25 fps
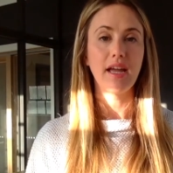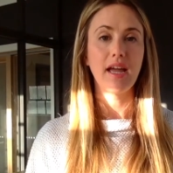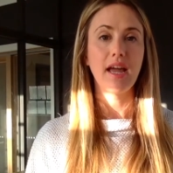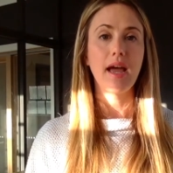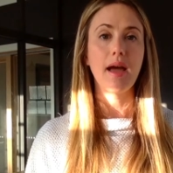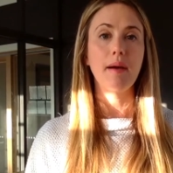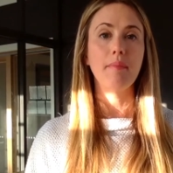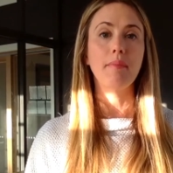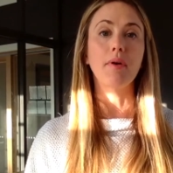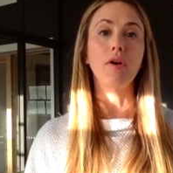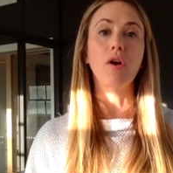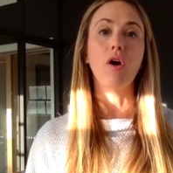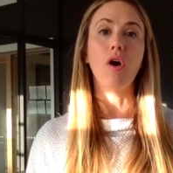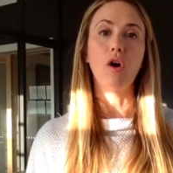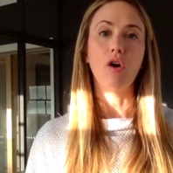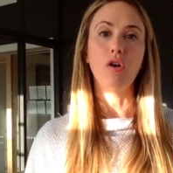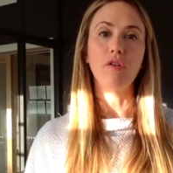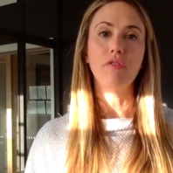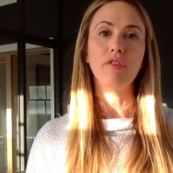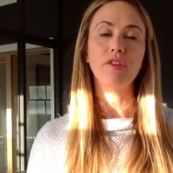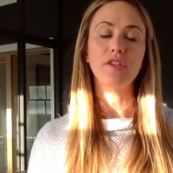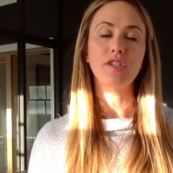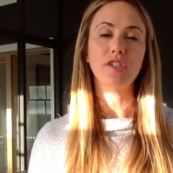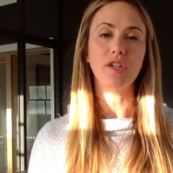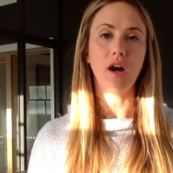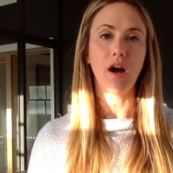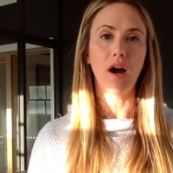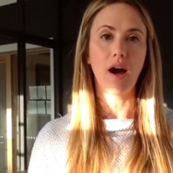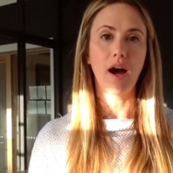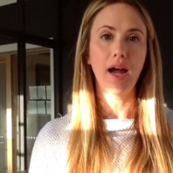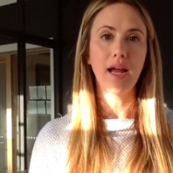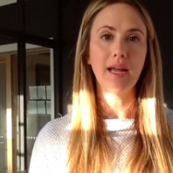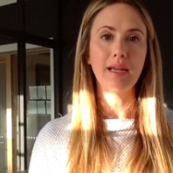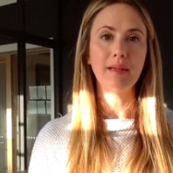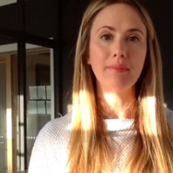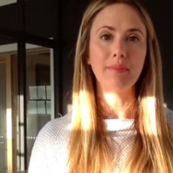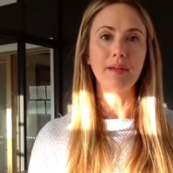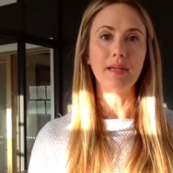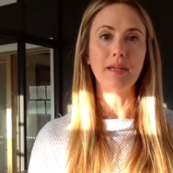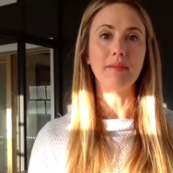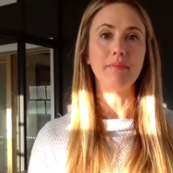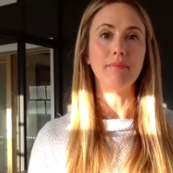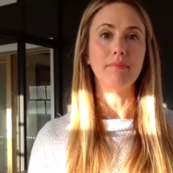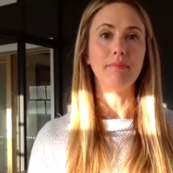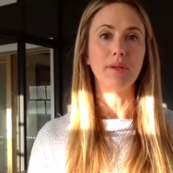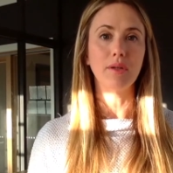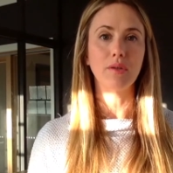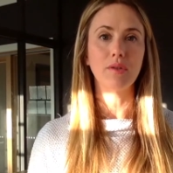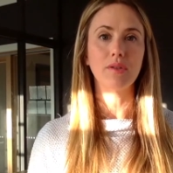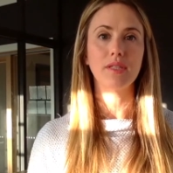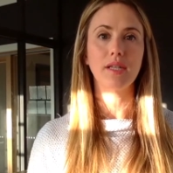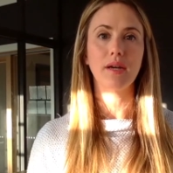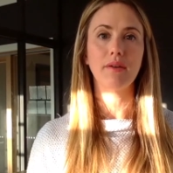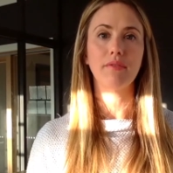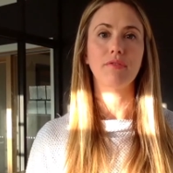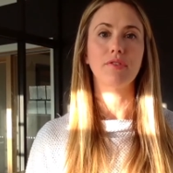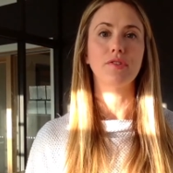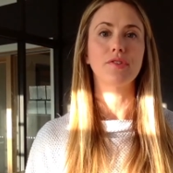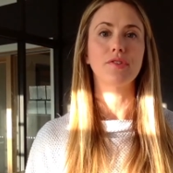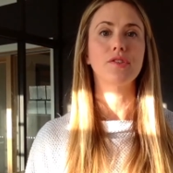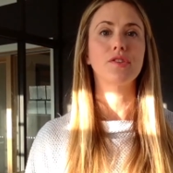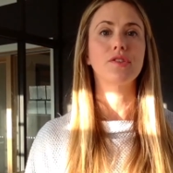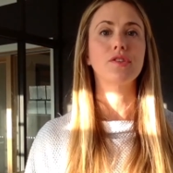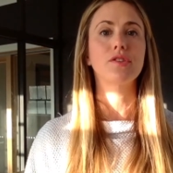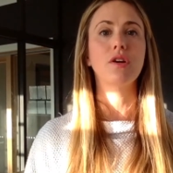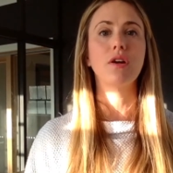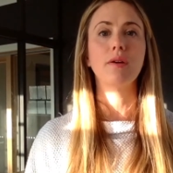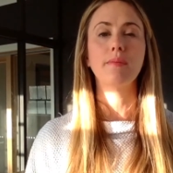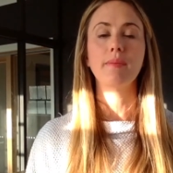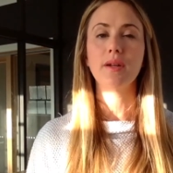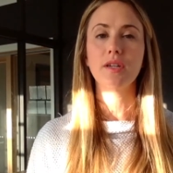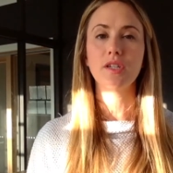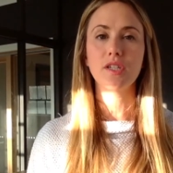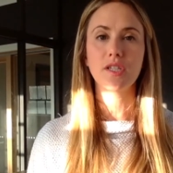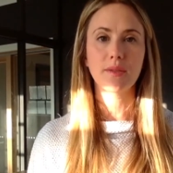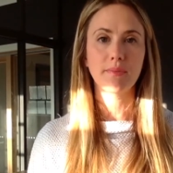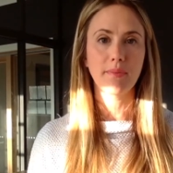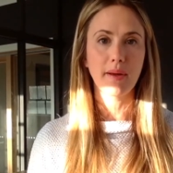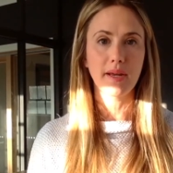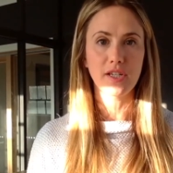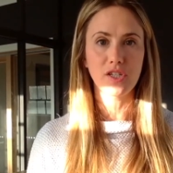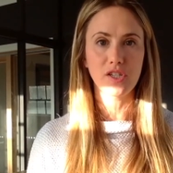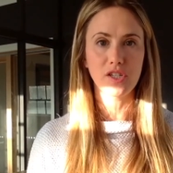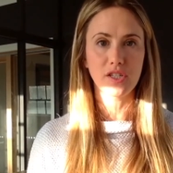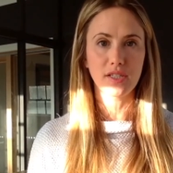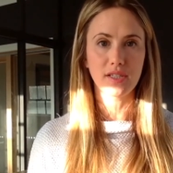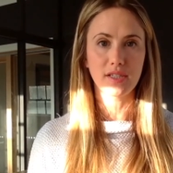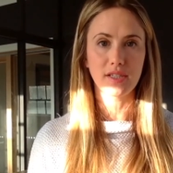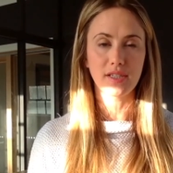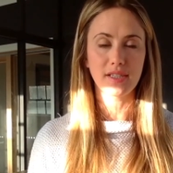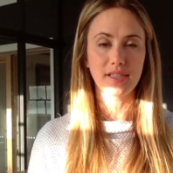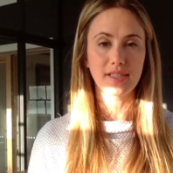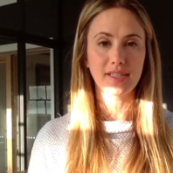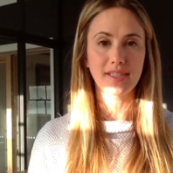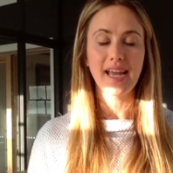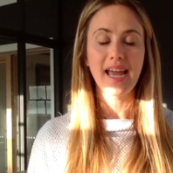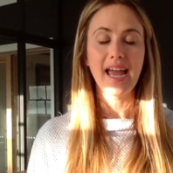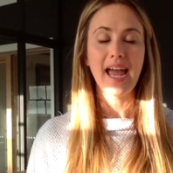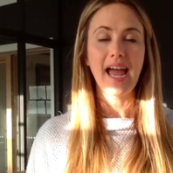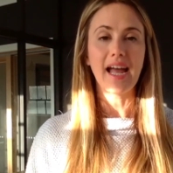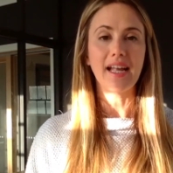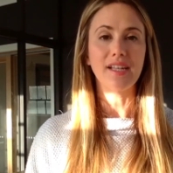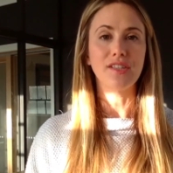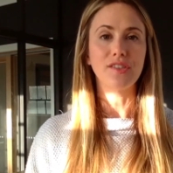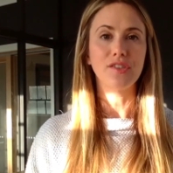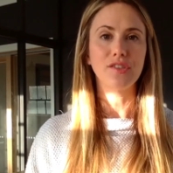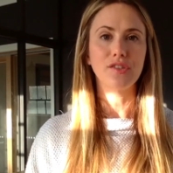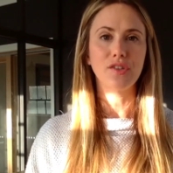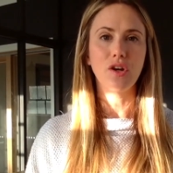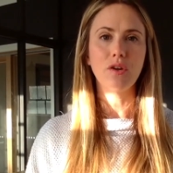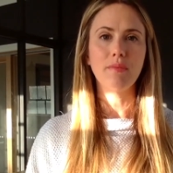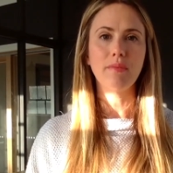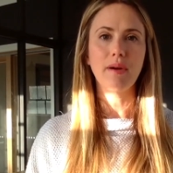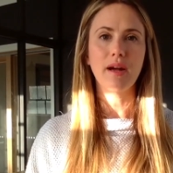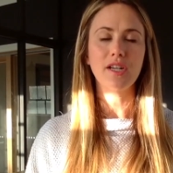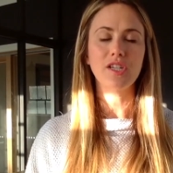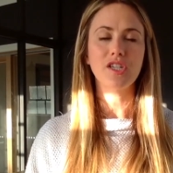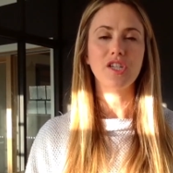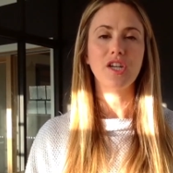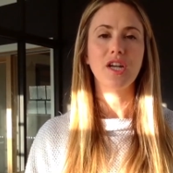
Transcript: but over time it builds up for so much spaciousness and so much